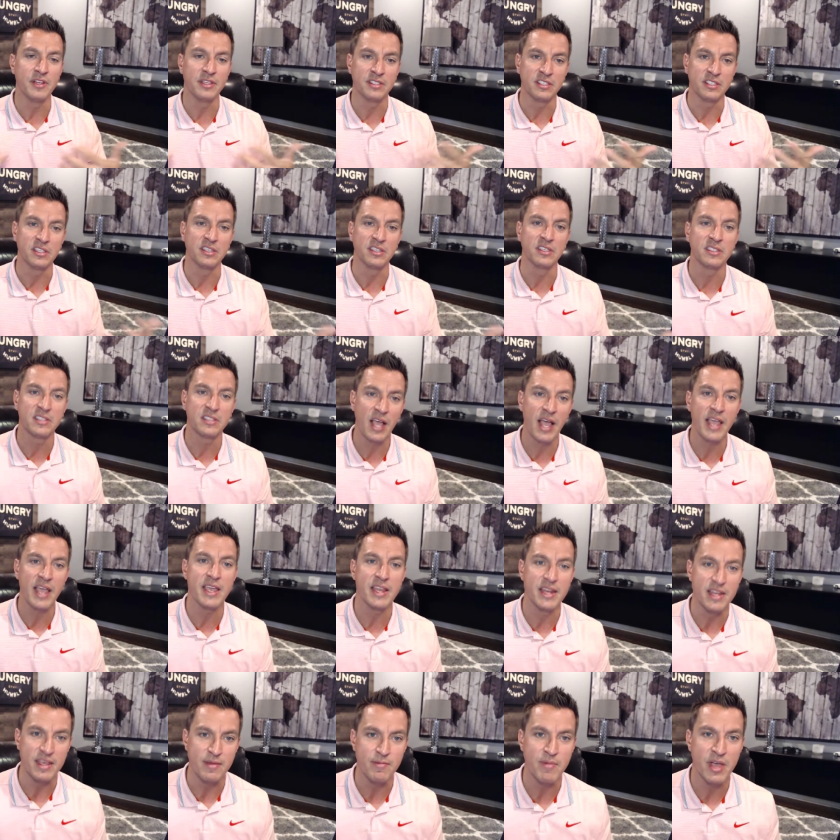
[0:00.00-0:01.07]
that
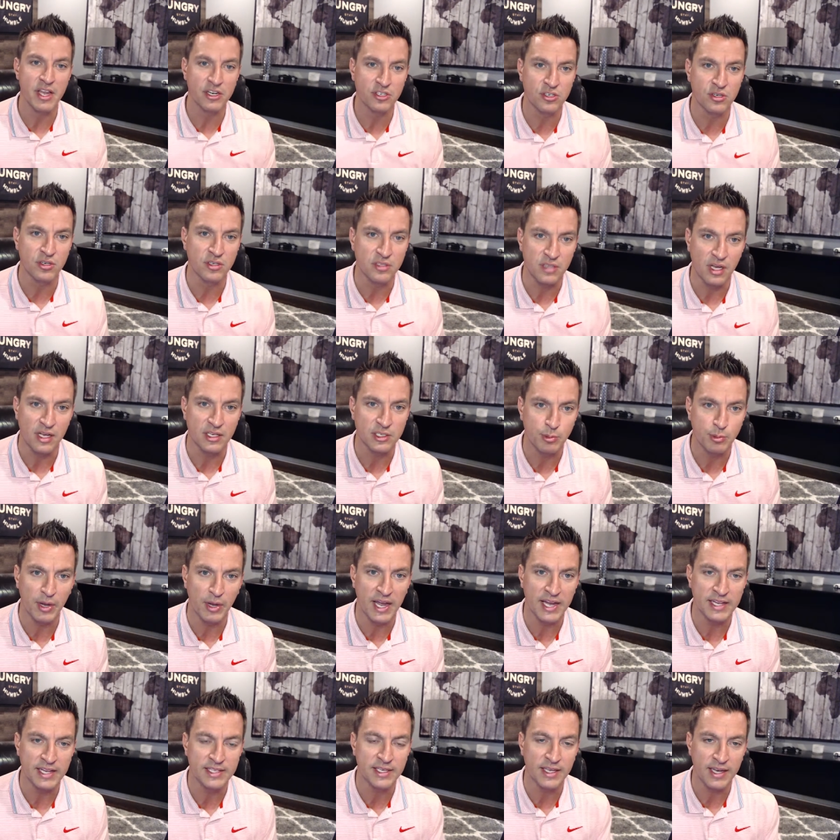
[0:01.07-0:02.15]
society measures us
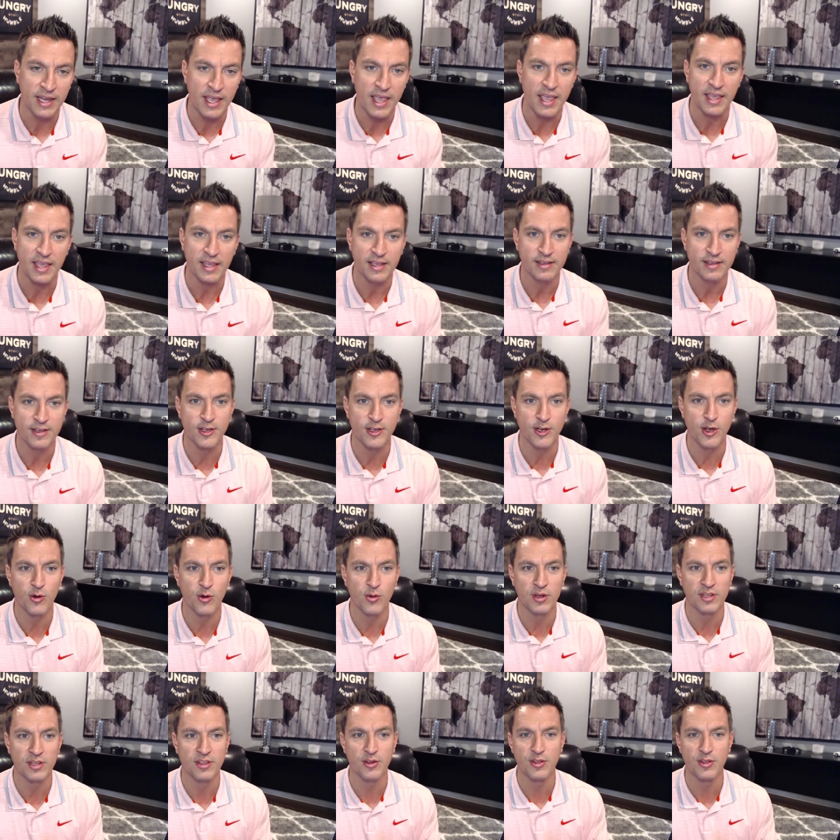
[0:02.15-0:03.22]
by today, you
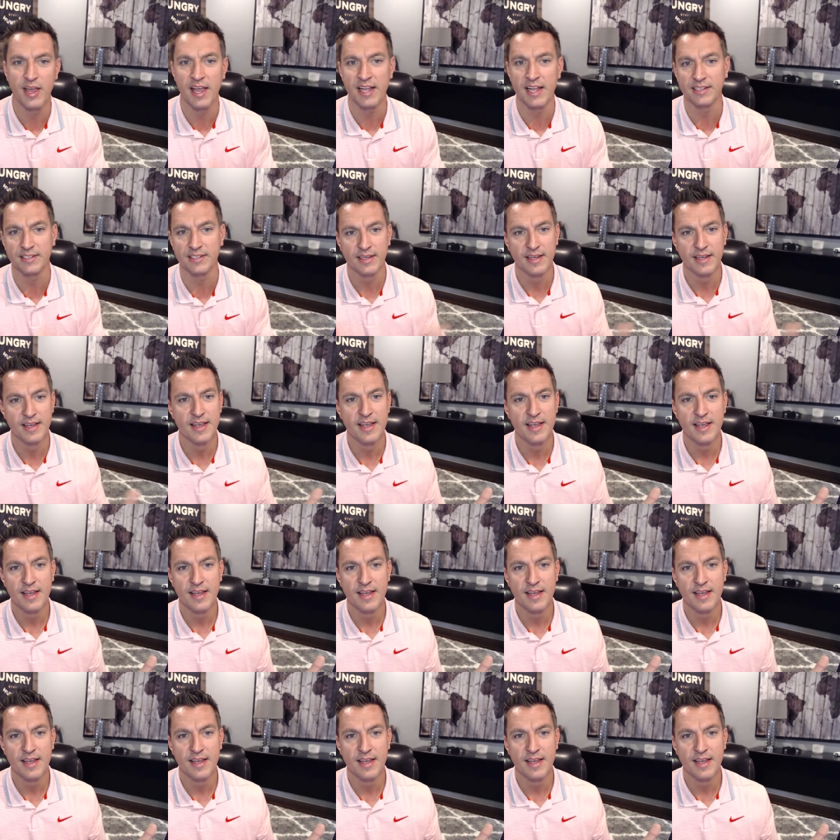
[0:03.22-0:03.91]
know, whether that's,